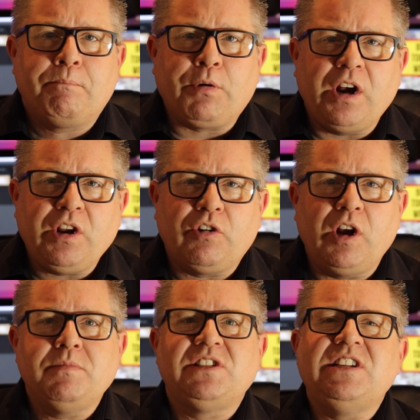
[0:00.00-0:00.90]
Bride and
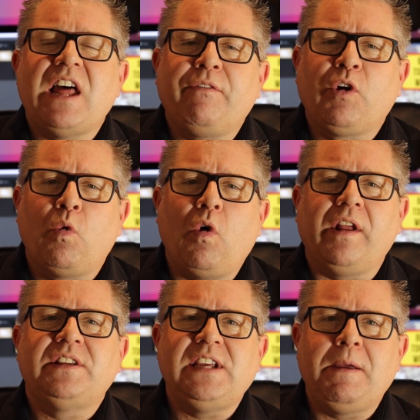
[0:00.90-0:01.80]
grooms love
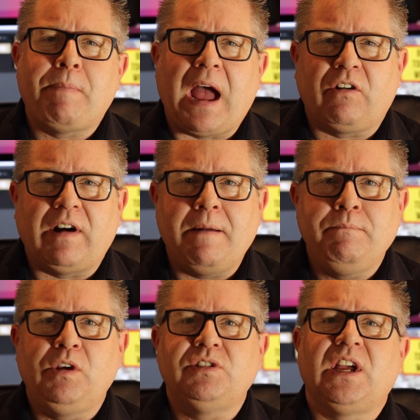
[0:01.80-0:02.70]
quality background
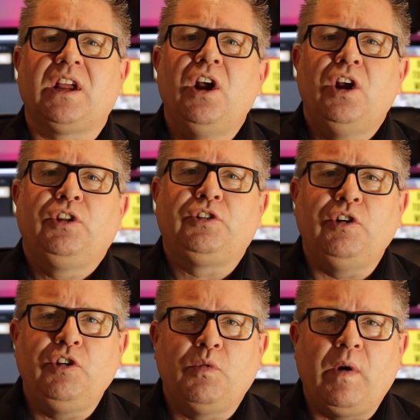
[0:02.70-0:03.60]
music
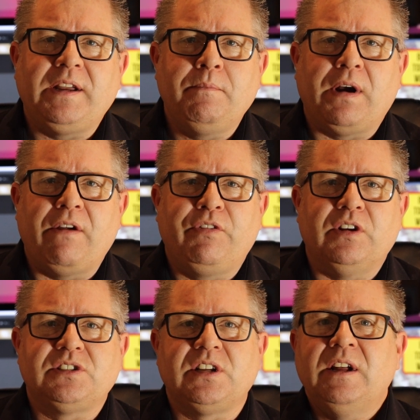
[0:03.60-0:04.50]
through the wedding
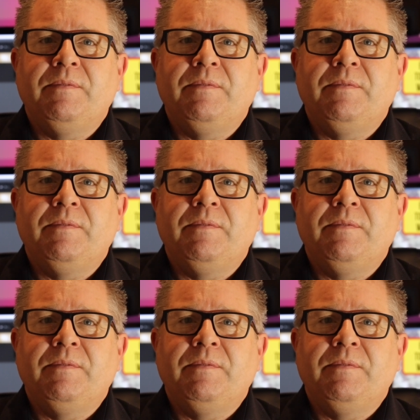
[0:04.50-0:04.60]
breakfast.